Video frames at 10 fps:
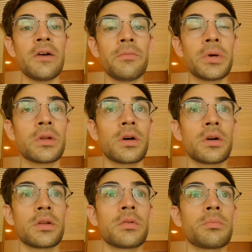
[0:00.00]
I've been
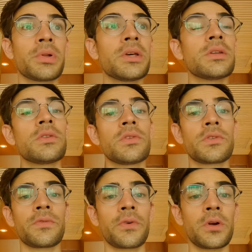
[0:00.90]
on
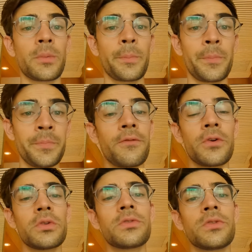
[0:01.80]
planes from
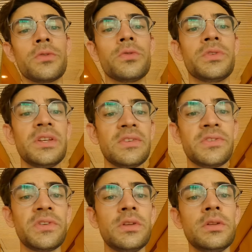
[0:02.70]
Hartford to
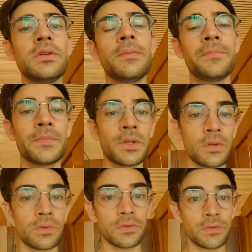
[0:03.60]

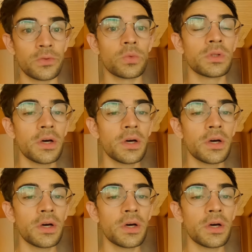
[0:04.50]
DC to